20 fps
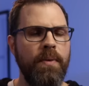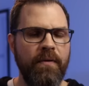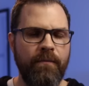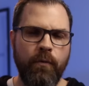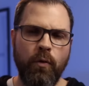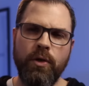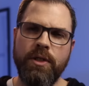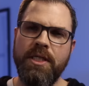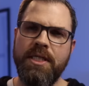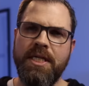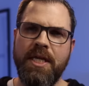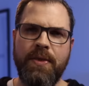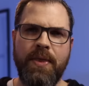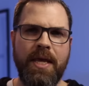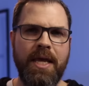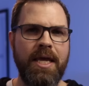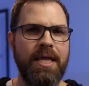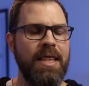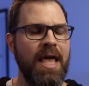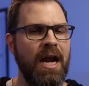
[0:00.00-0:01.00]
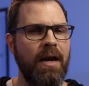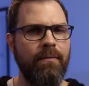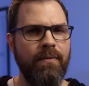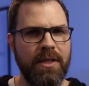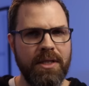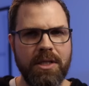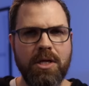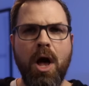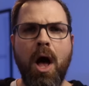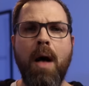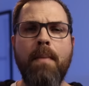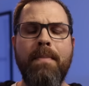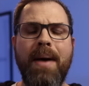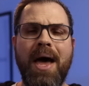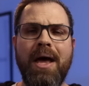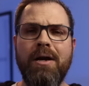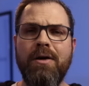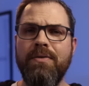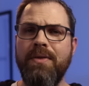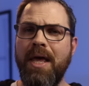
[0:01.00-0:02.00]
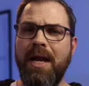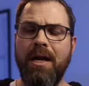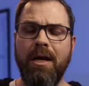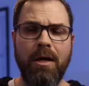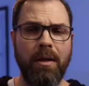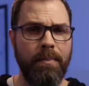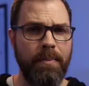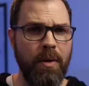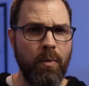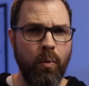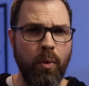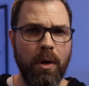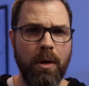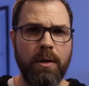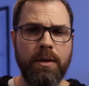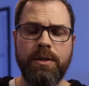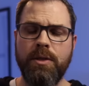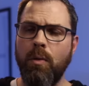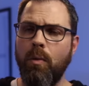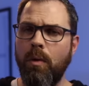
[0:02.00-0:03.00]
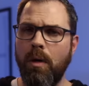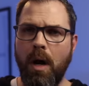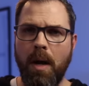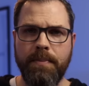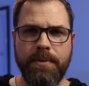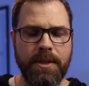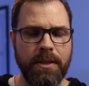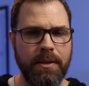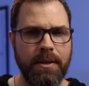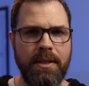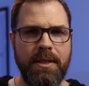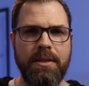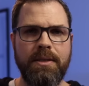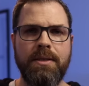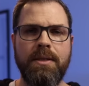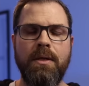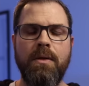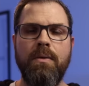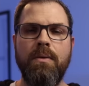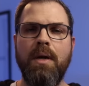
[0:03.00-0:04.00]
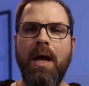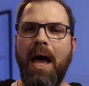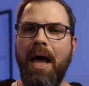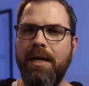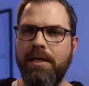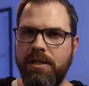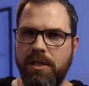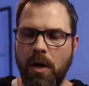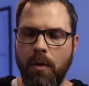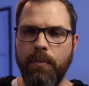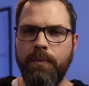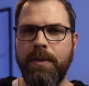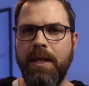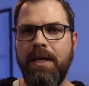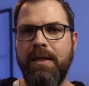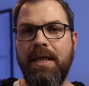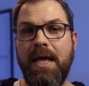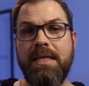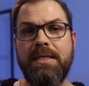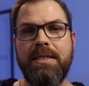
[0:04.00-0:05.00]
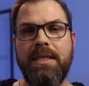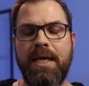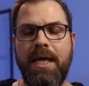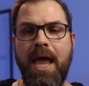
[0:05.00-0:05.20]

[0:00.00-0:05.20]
be fooled into thinking that if it's not Matter, then it'll be worse or obsolete soon. I don't think that's the